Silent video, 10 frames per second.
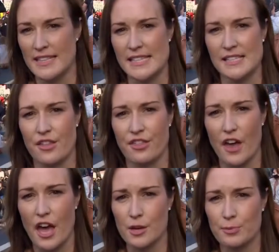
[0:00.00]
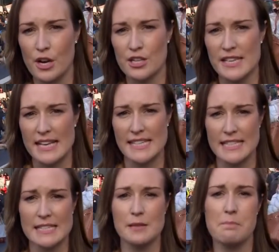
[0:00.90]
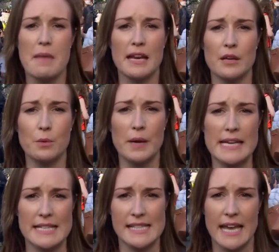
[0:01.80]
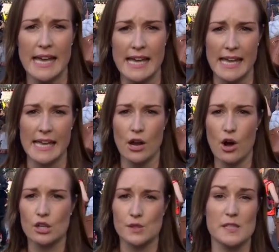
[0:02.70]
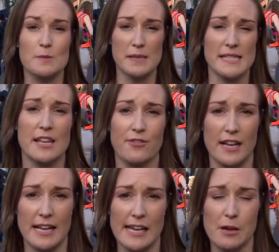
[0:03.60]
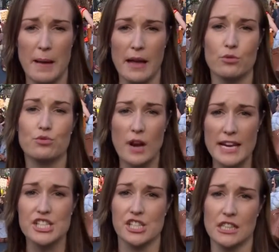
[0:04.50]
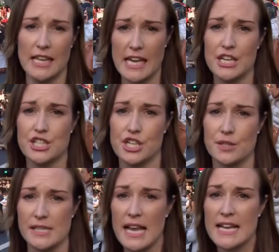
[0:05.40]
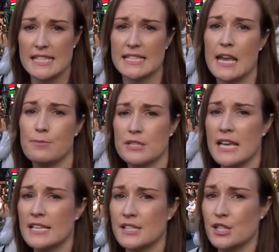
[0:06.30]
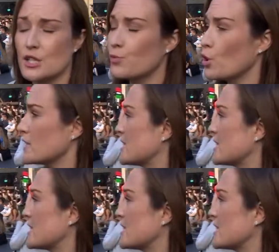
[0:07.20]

this is the third protest in as many weeks here in Oxford, specifically about racial issues. Today, protesters brought the